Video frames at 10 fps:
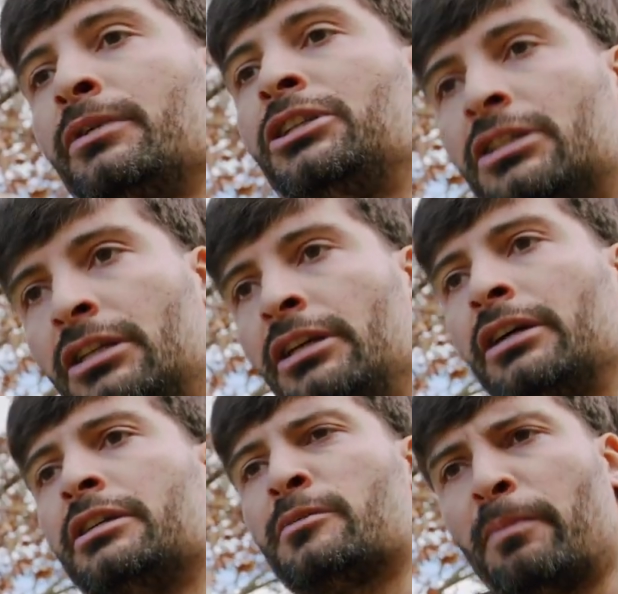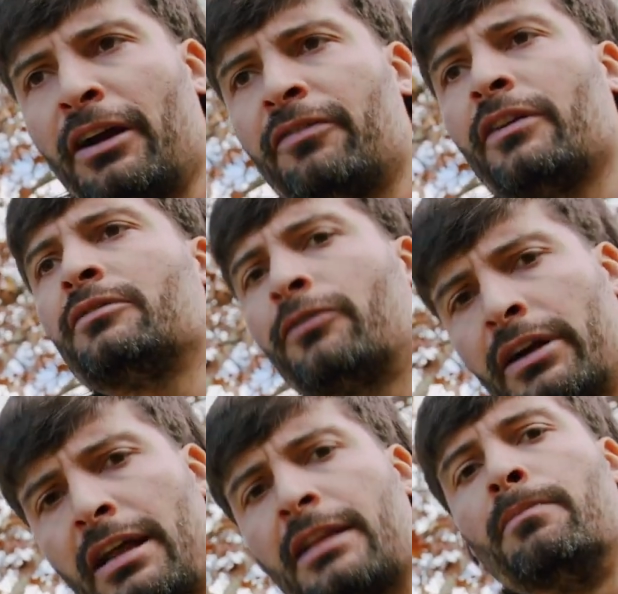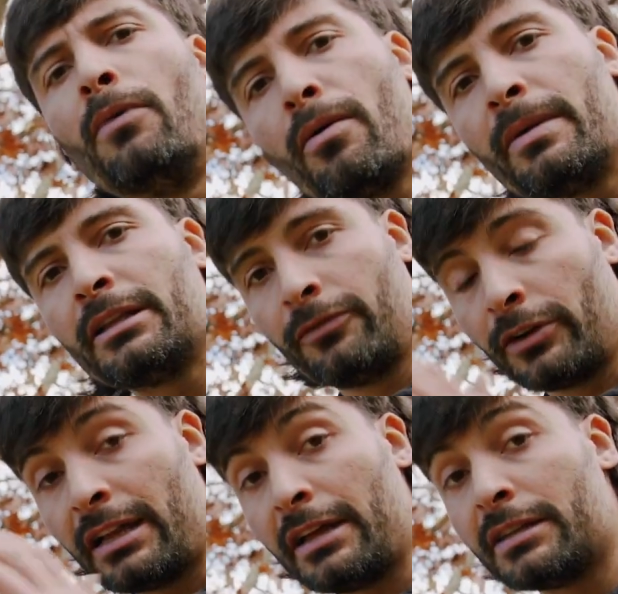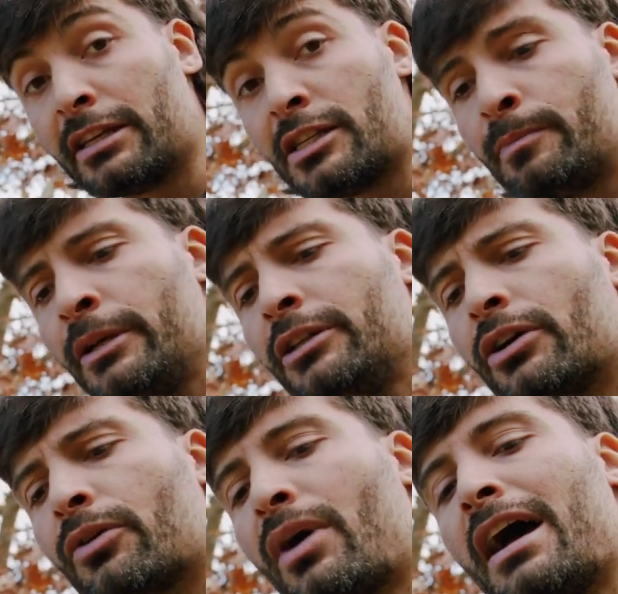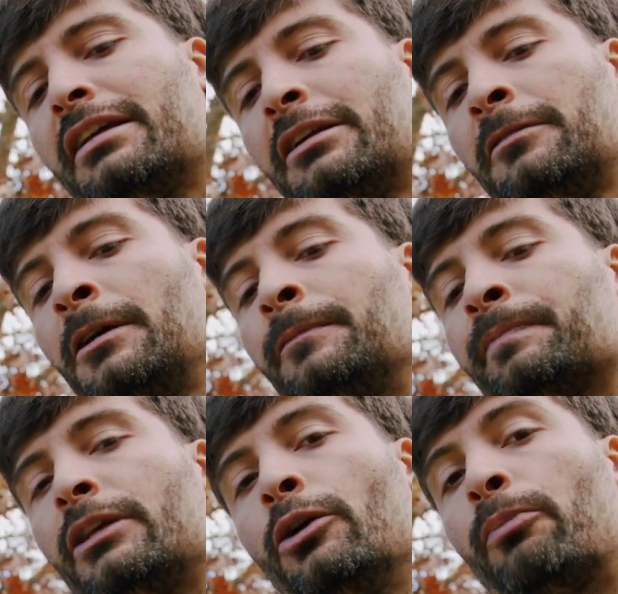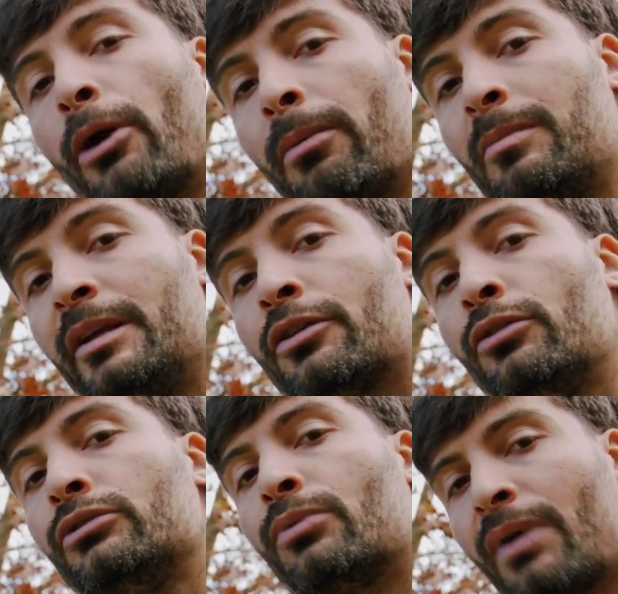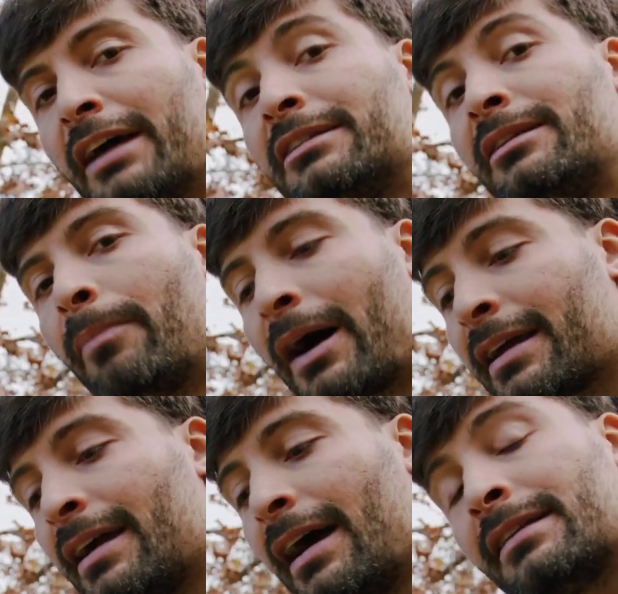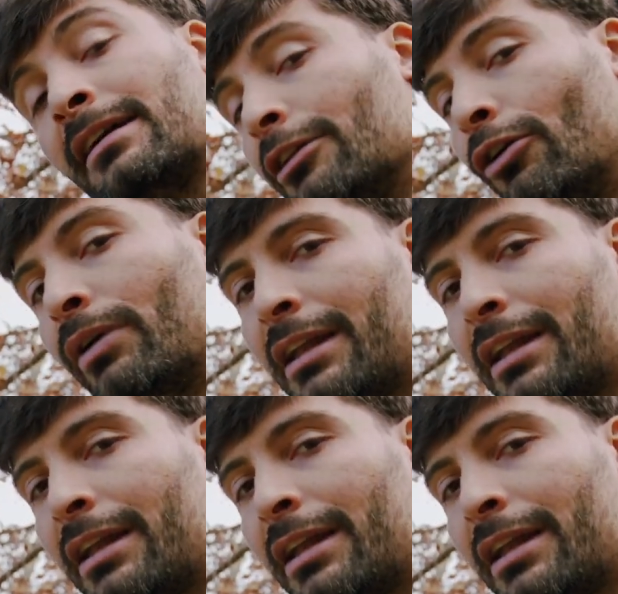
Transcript: which gear is perfect for that moment, for the, the speed you are riding, you probably could ride the bike at a lower